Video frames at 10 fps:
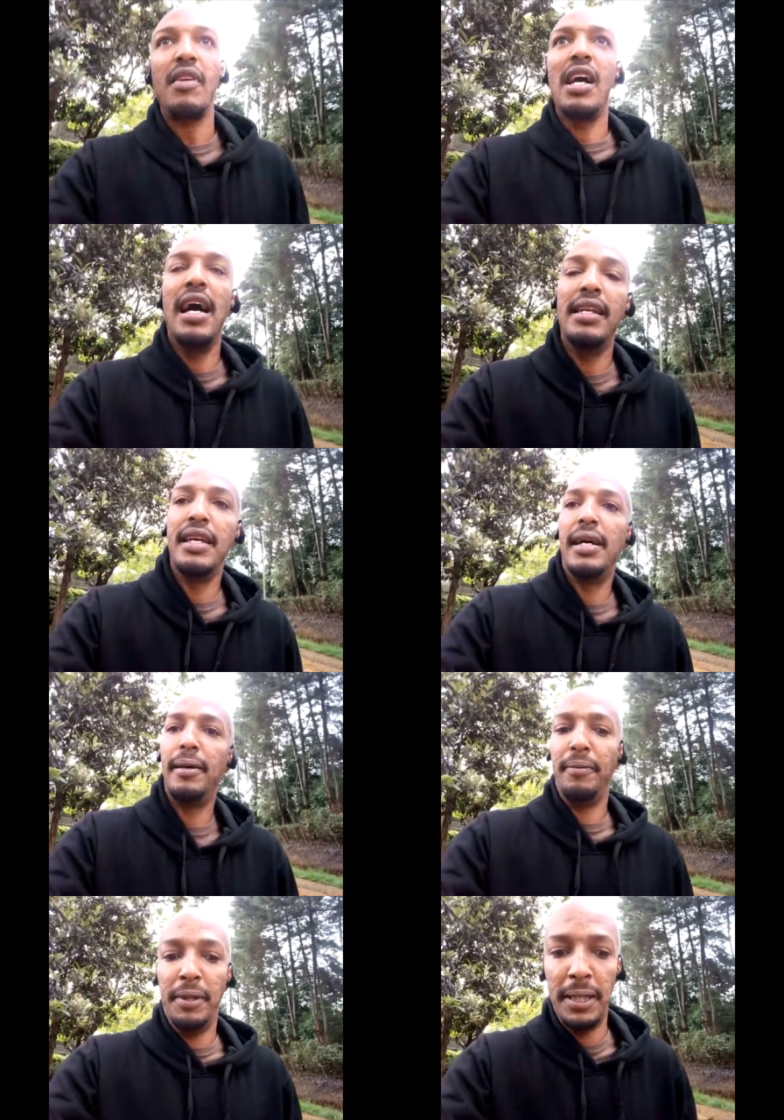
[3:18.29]
And uh,
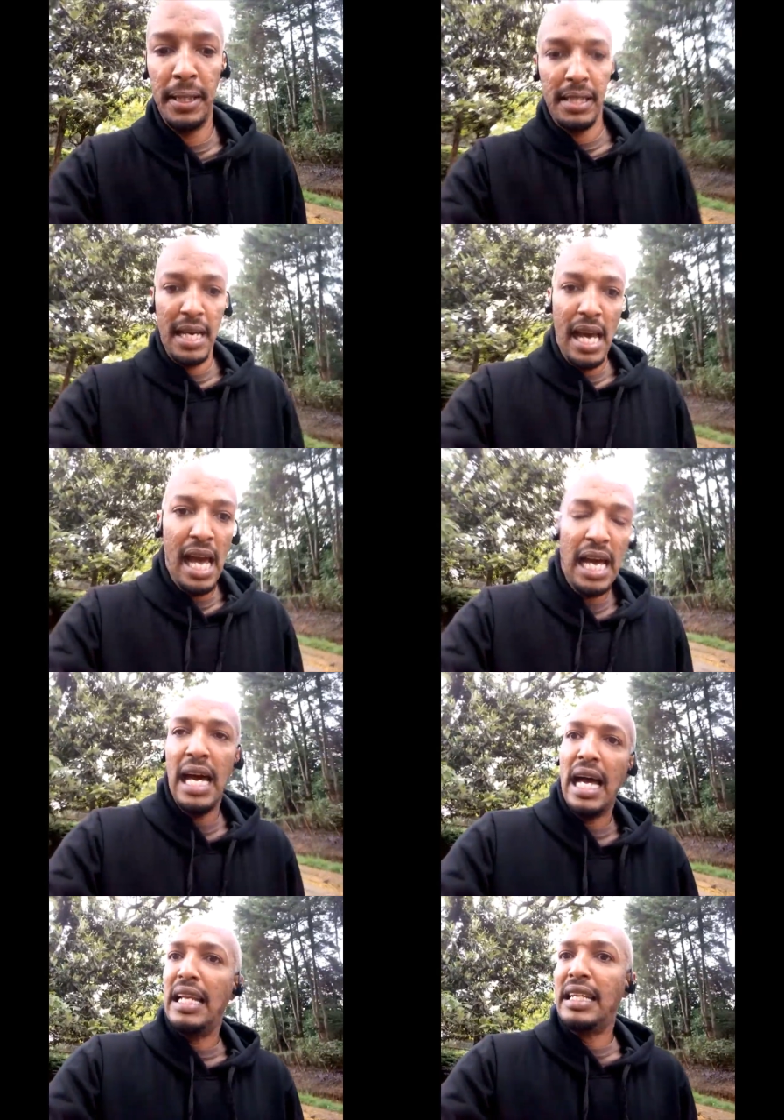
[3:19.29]

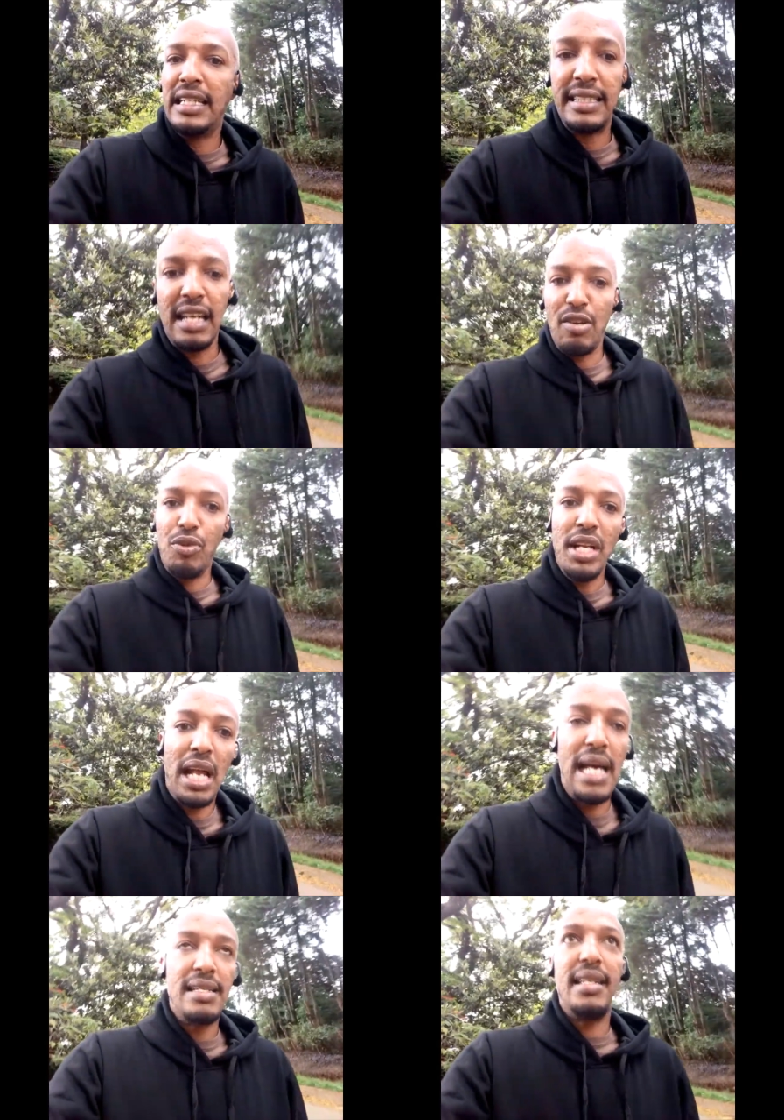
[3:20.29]
and they start
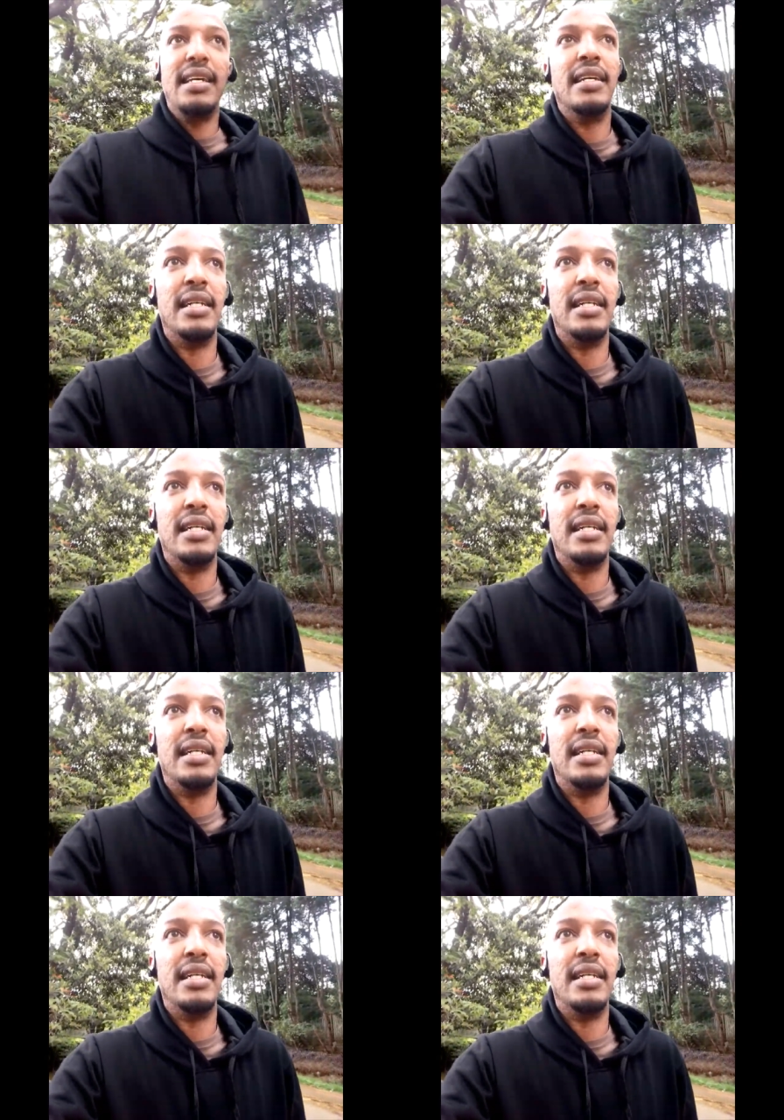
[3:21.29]
realizing